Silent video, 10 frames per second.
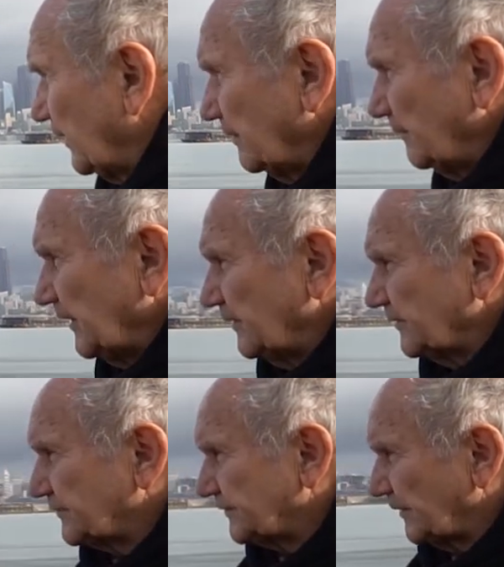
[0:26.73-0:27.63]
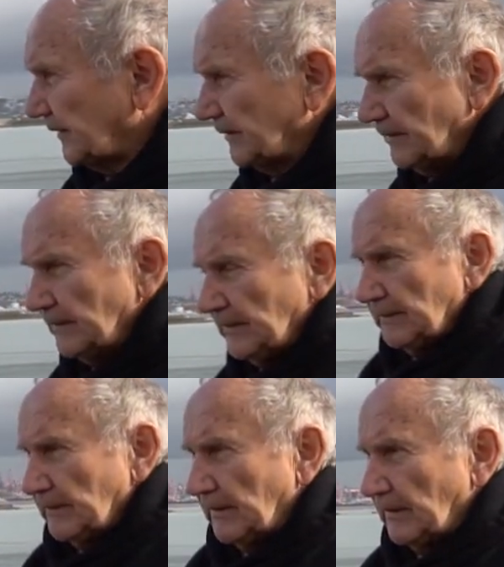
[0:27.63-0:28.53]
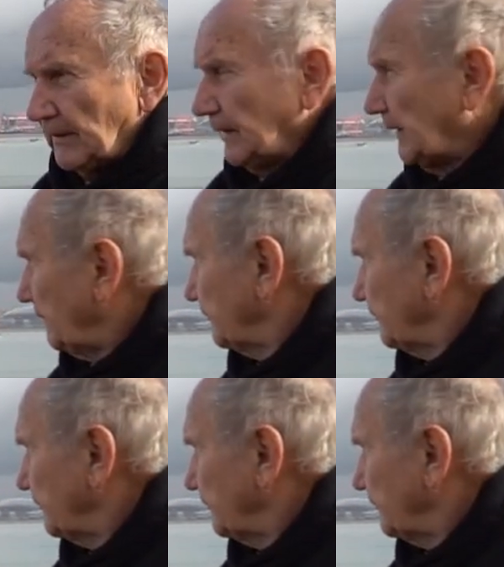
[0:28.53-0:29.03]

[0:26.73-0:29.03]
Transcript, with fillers: I mean, this uh, uh,